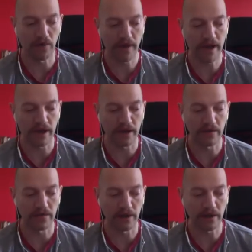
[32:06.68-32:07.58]
that, when
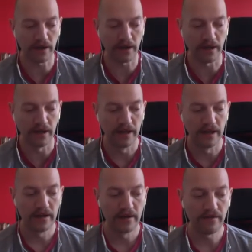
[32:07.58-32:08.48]
you're looking at
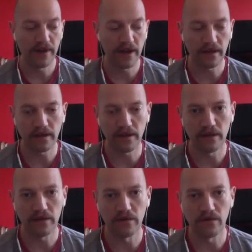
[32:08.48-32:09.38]

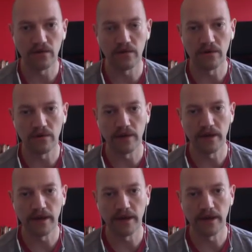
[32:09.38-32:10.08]
Flanagan or